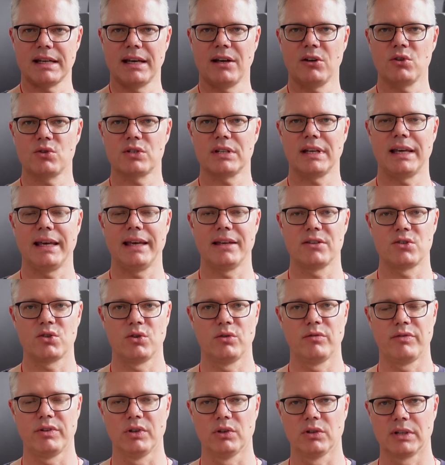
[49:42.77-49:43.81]
out as
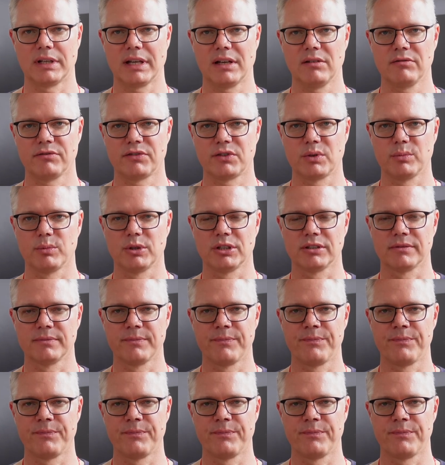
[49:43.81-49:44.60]
you feel comfortable.